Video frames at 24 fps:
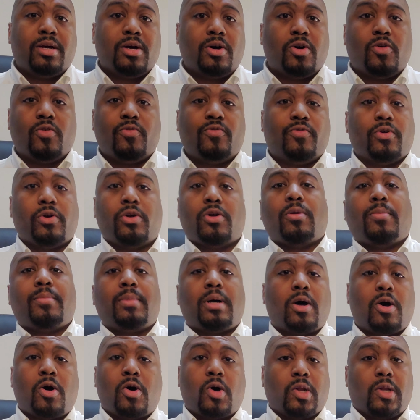over
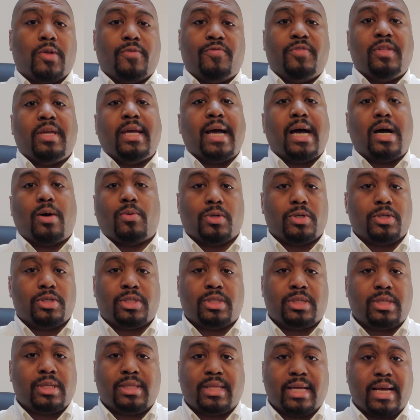all of the
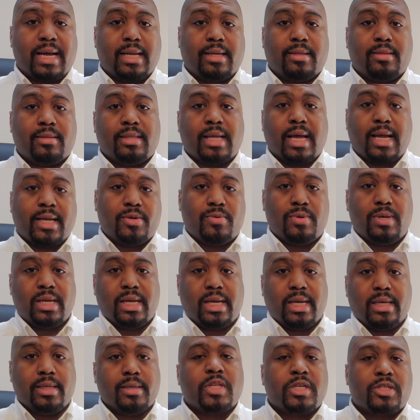hours that, that you
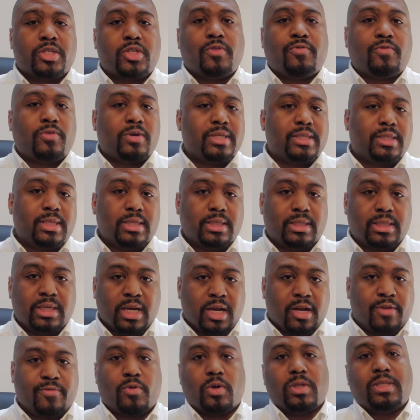need. So for instance,
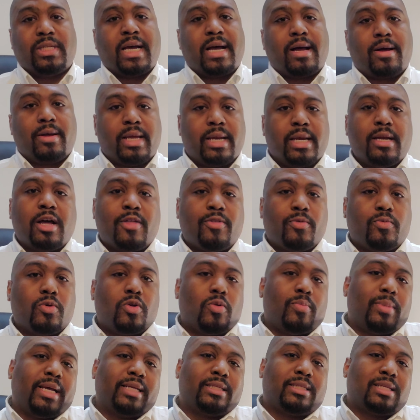for Italian and other
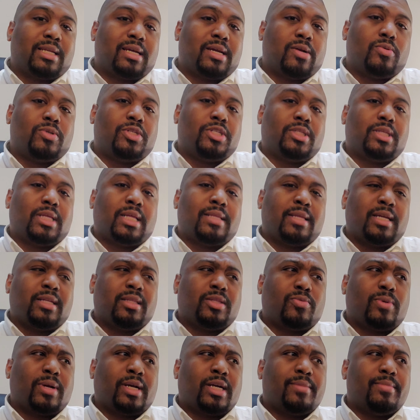Romance languages, I think
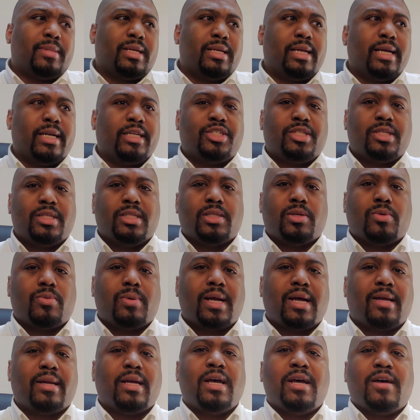the recommendation is
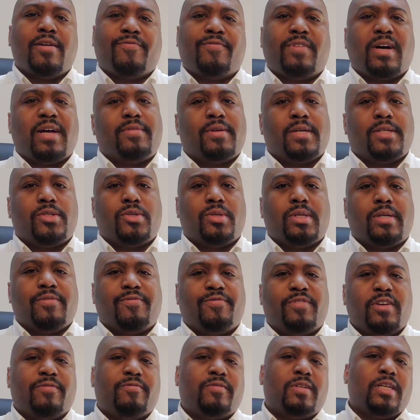around
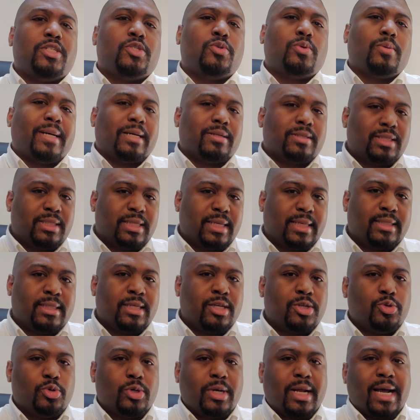550 to about
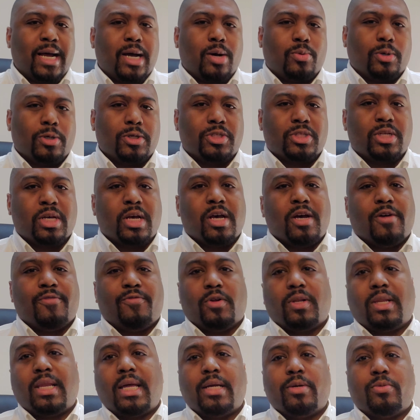600 hours. For
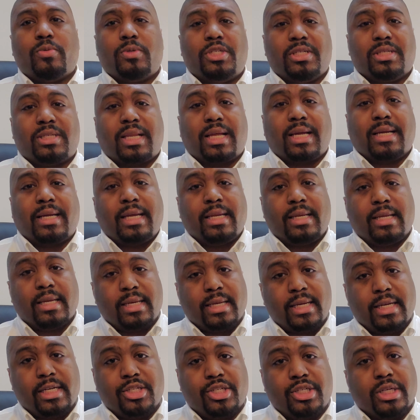languages like
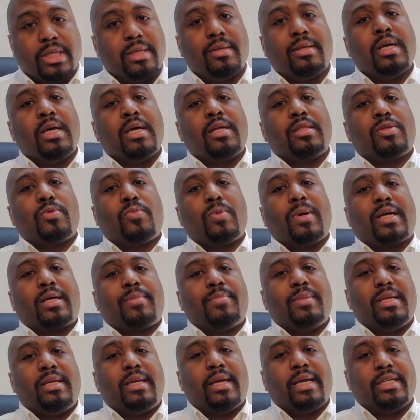Indonesian, the
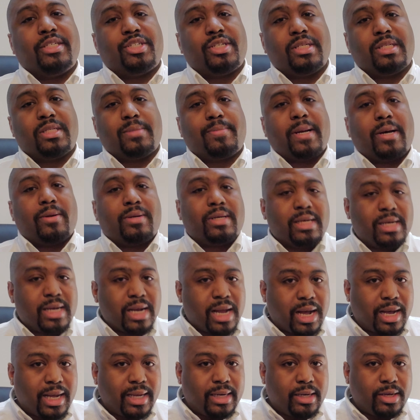recommendation is about
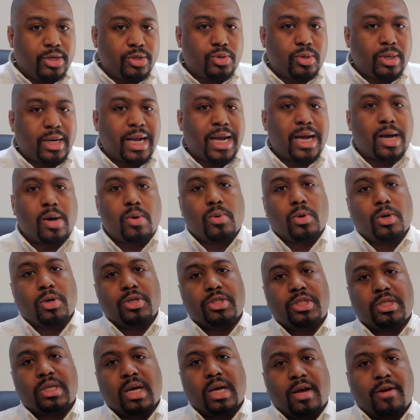900 hours.
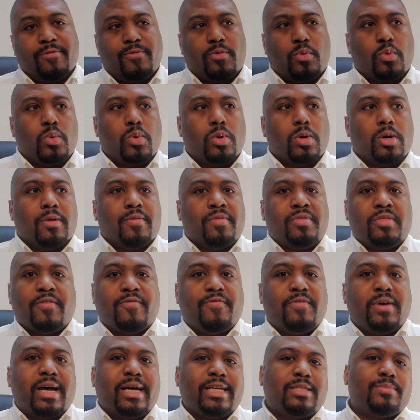For the
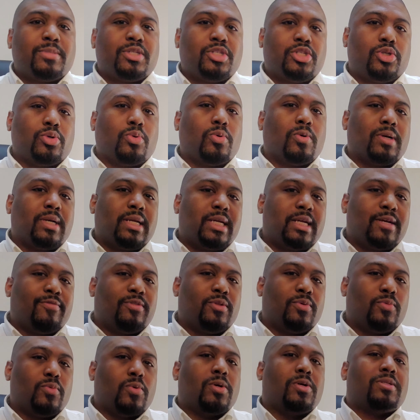vast majority of the
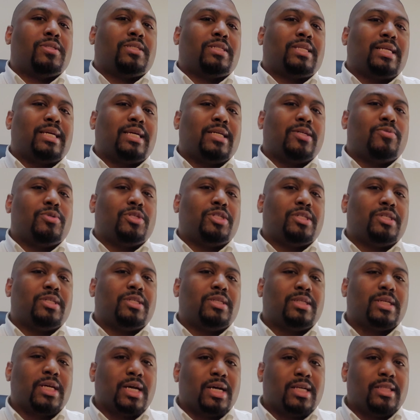world's languages,
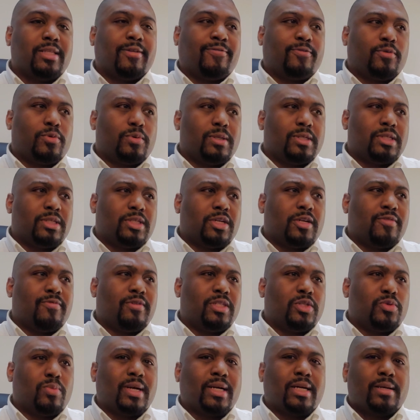the Foreign
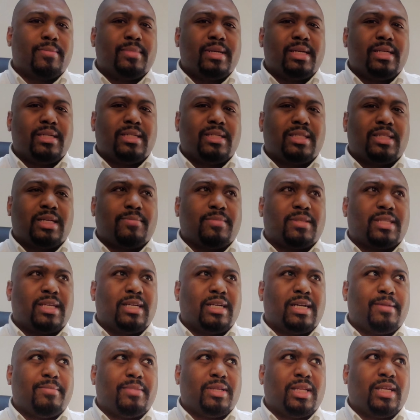Service recommends something,
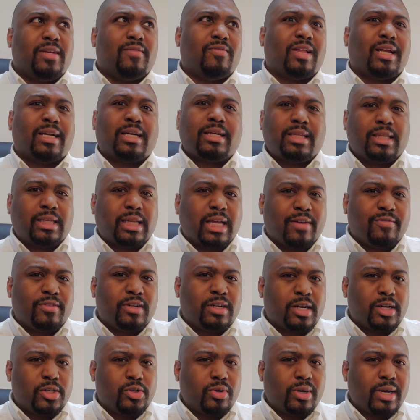I believe, like
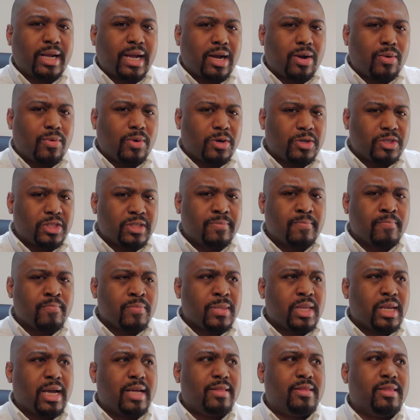1,100 hours.
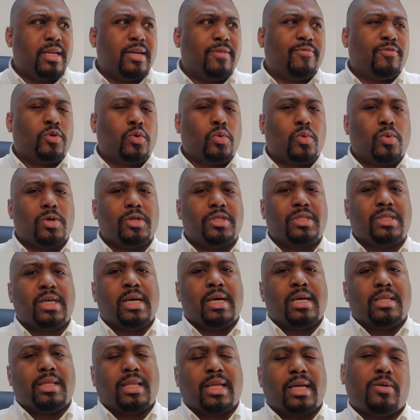And then, of course,
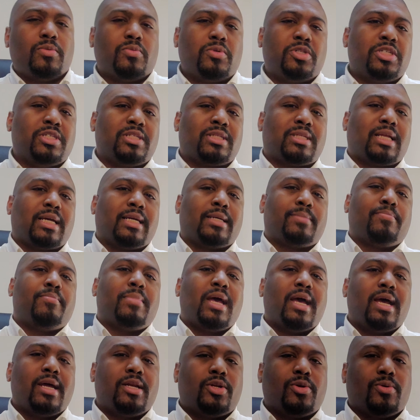languages like
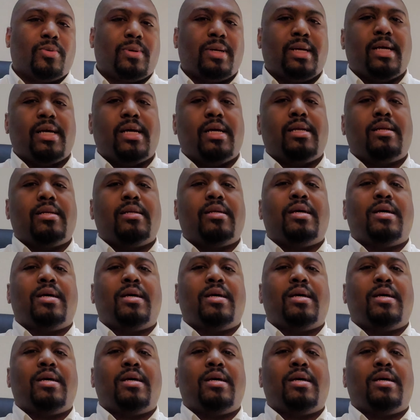Mandarin,